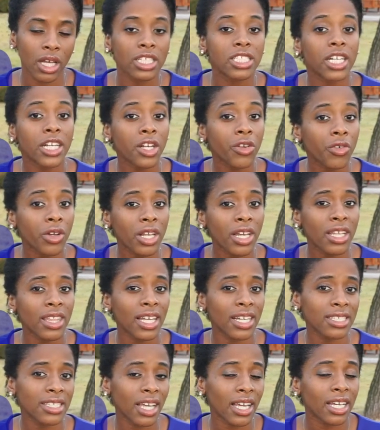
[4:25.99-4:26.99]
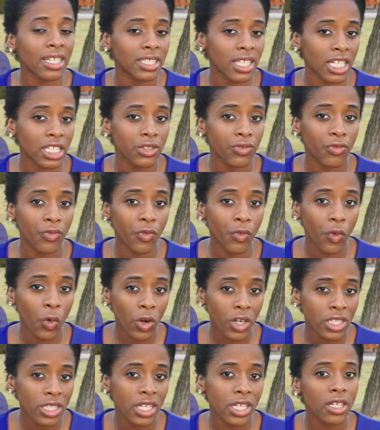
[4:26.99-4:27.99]
Generally, they say it takes
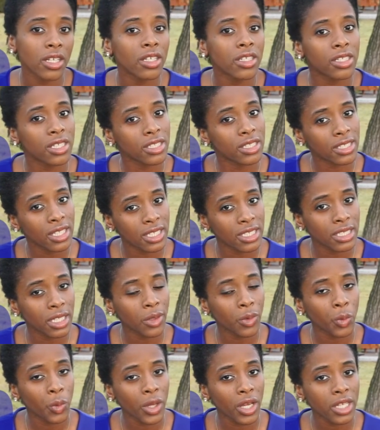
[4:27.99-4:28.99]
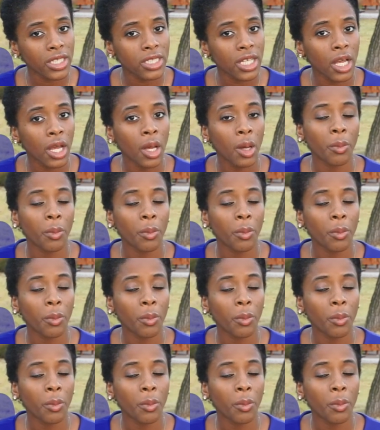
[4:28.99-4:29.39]
14 to 16 weeks,